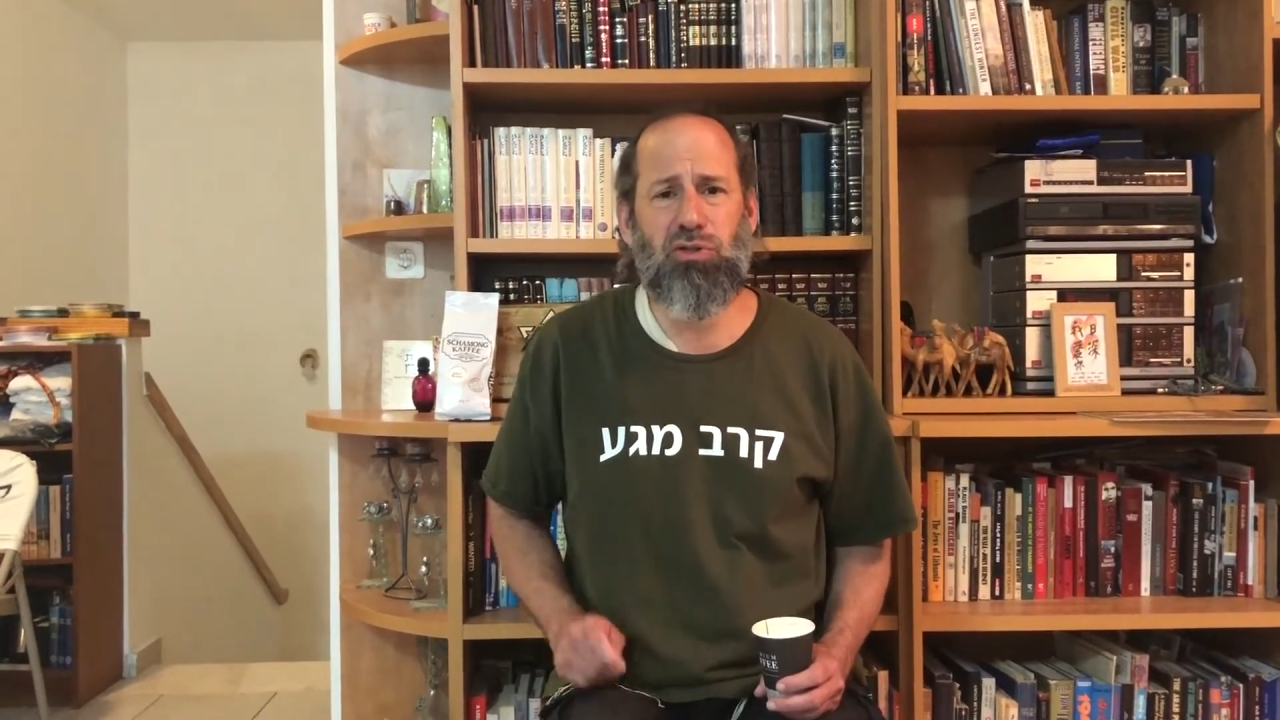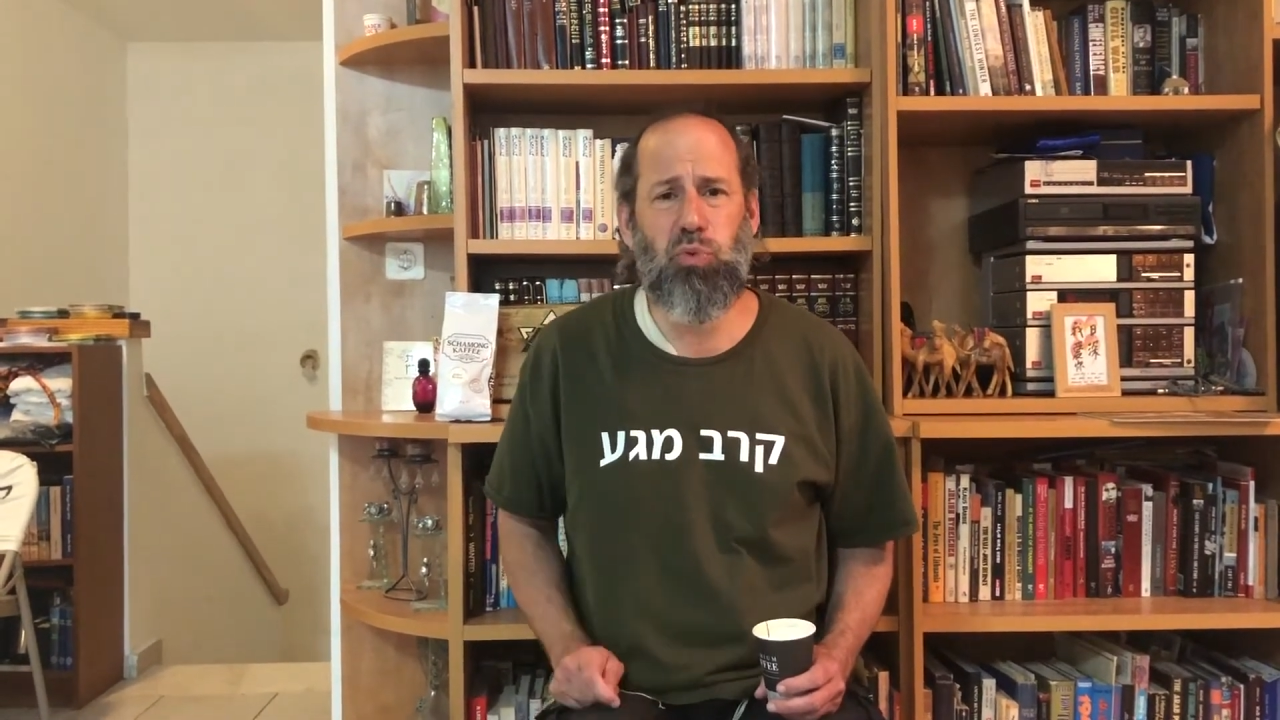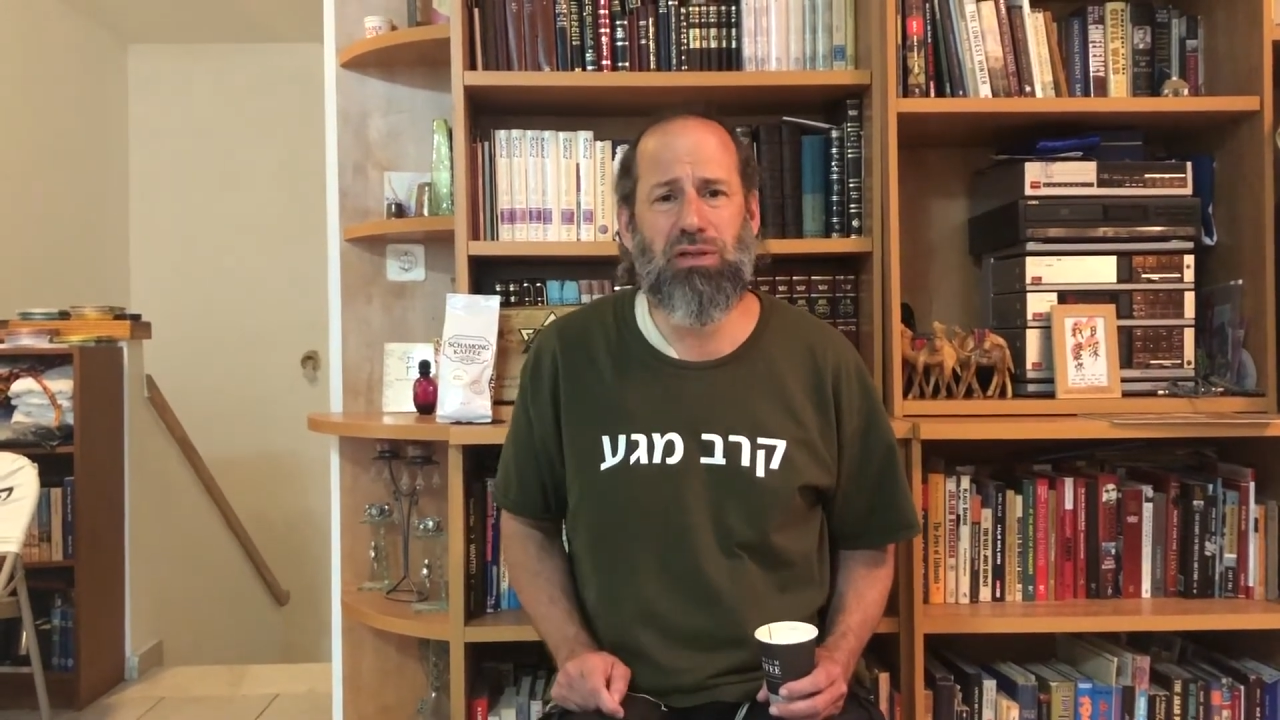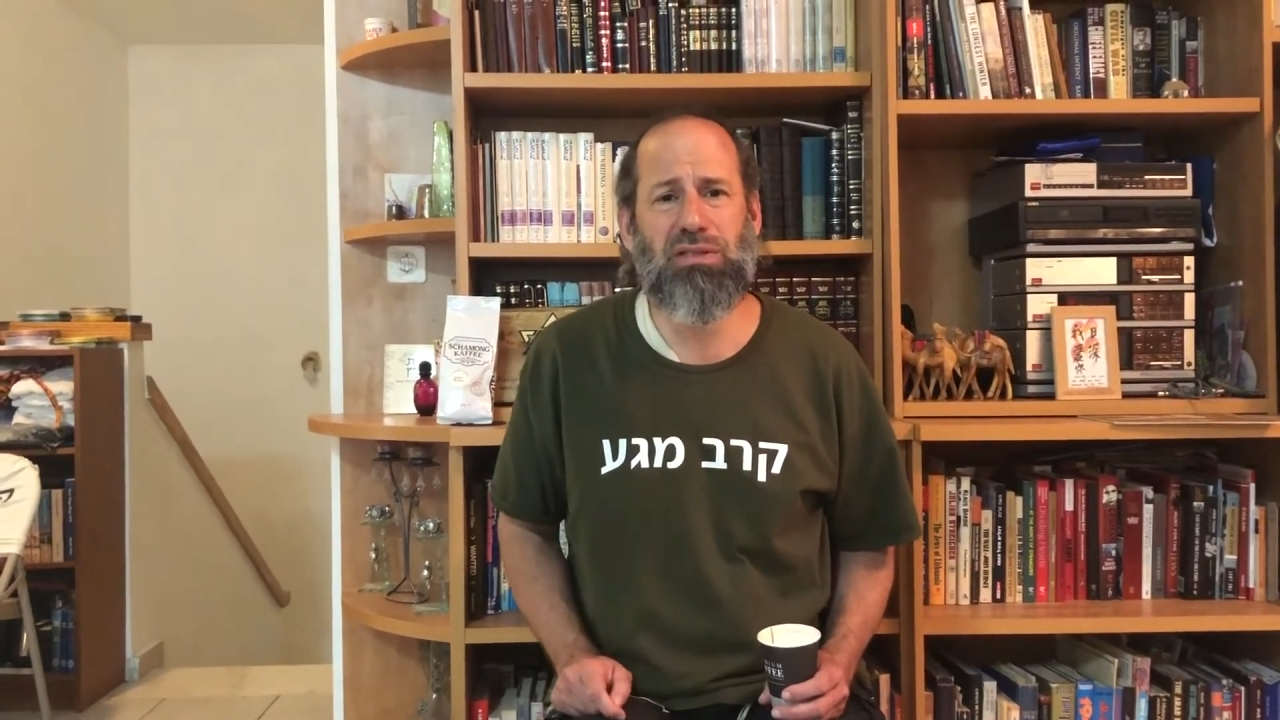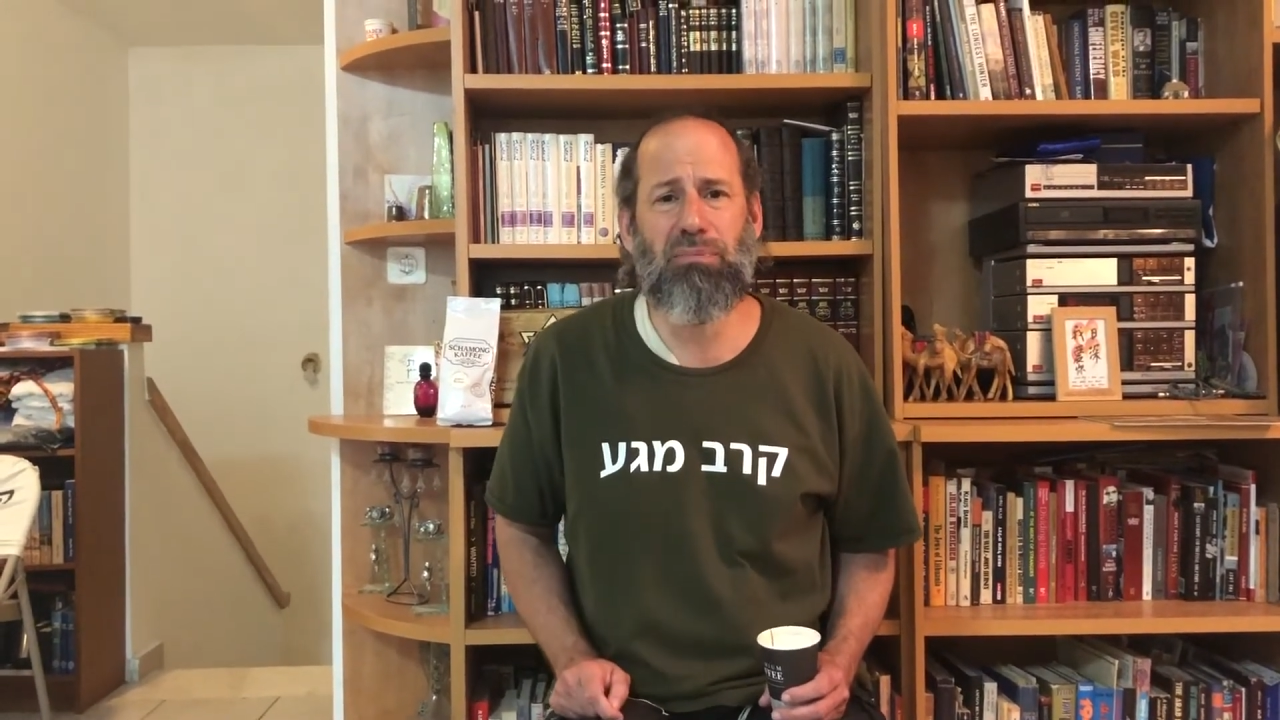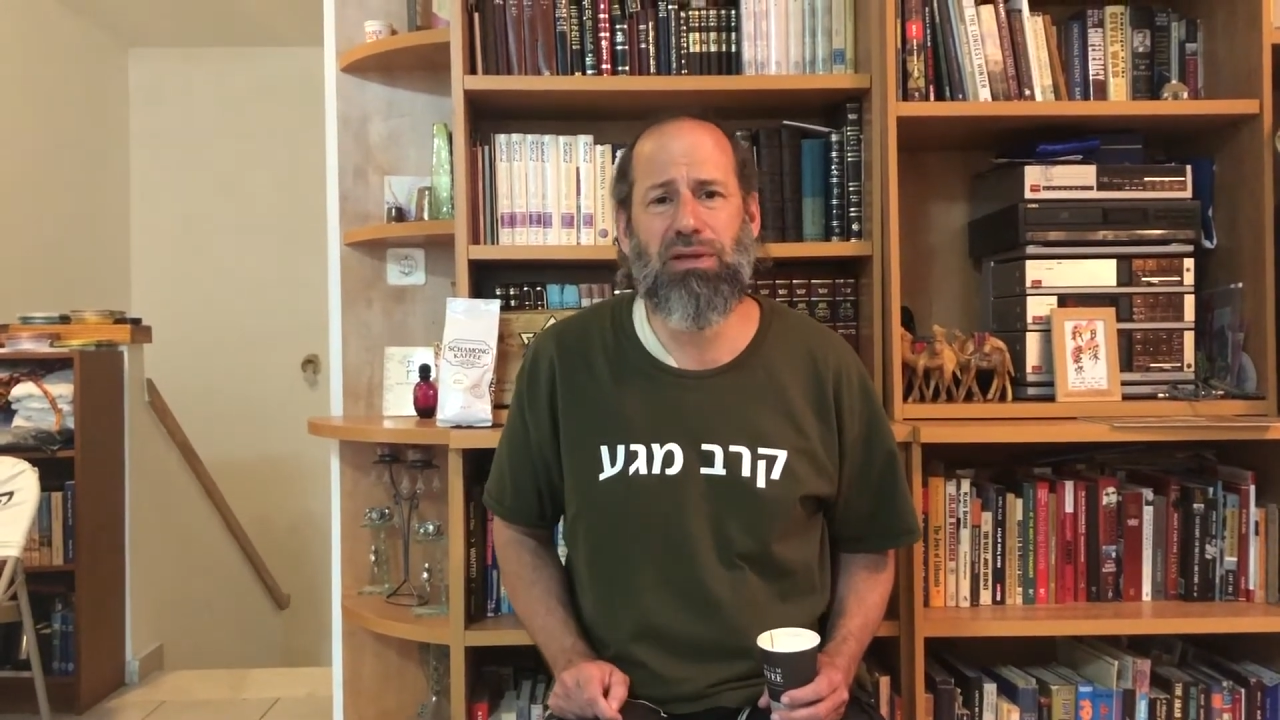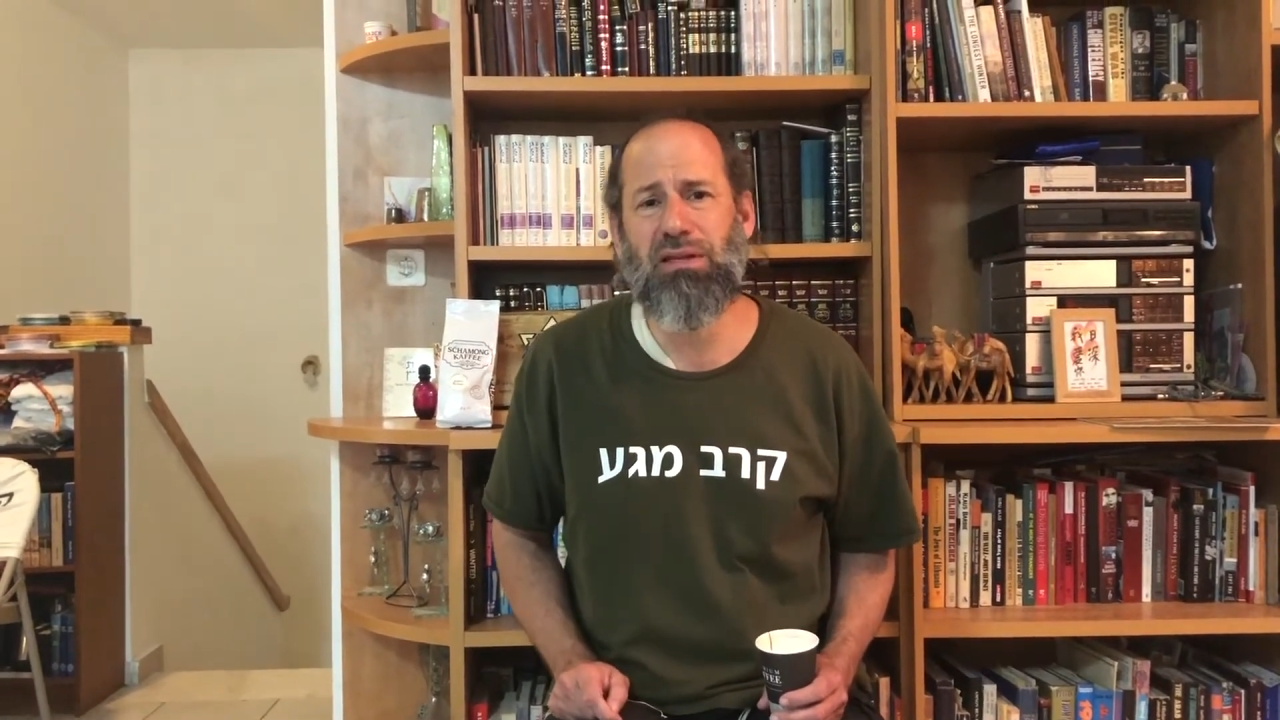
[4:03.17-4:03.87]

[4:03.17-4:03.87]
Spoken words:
want something